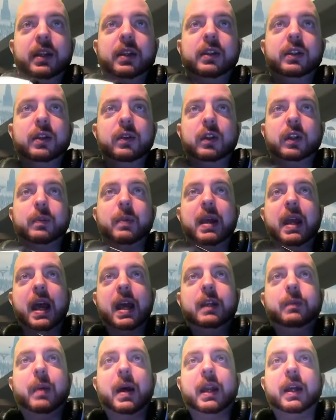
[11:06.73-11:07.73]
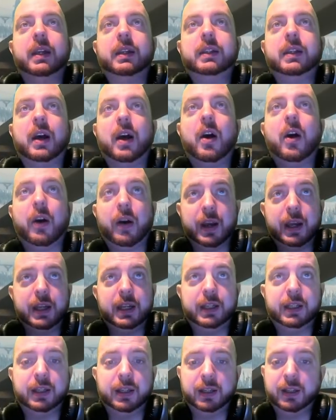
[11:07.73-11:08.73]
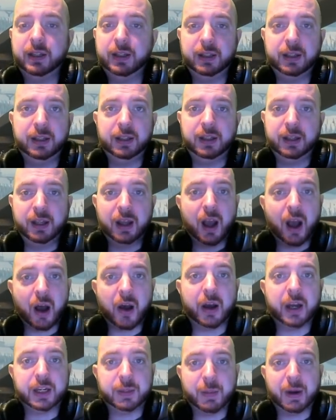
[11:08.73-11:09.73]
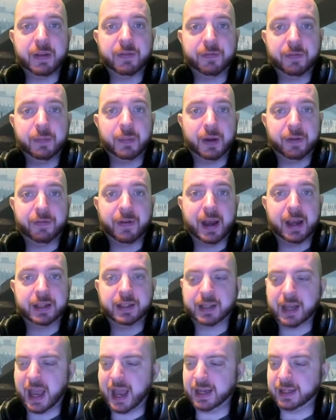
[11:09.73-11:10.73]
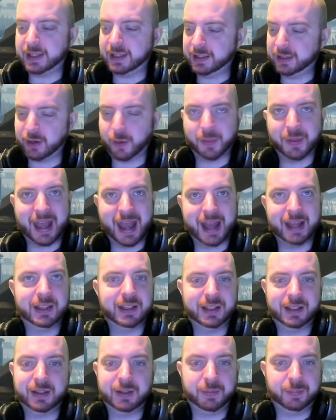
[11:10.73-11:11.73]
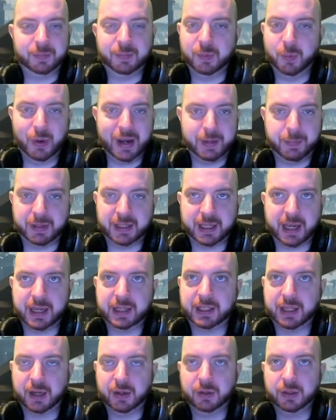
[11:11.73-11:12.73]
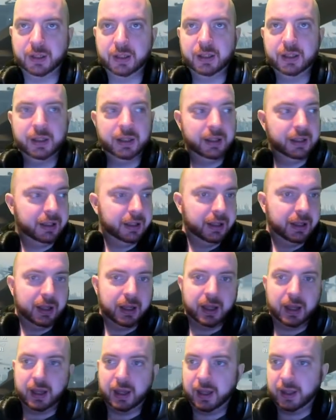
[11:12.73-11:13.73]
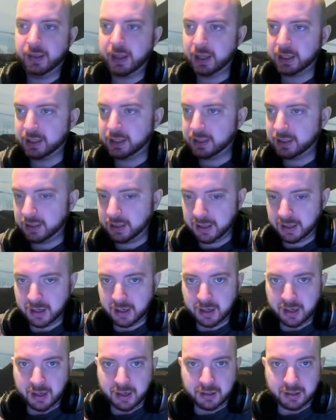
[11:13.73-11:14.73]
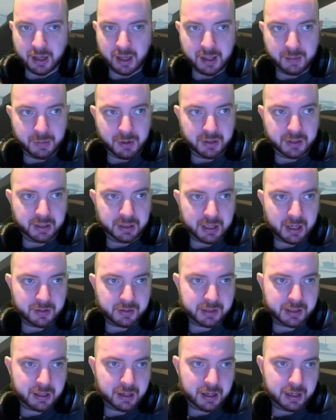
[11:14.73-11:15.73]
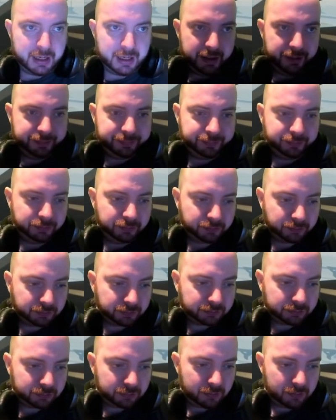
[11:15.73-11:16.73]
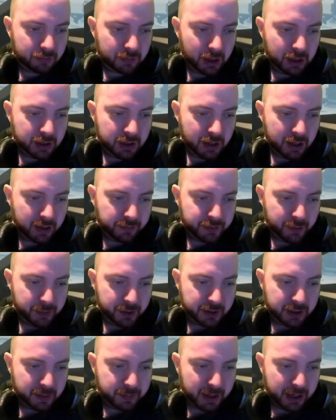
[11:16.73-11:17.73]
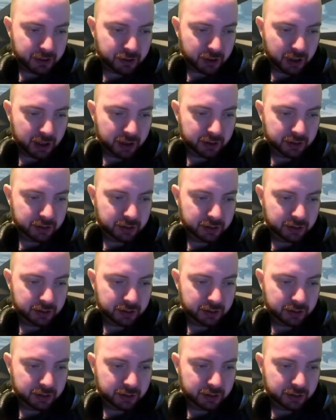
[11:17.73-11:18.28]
suits my head better to hide my face, head, top of the head, the weird potato. Let's turn the music down slightly. I do love your music, Pedro.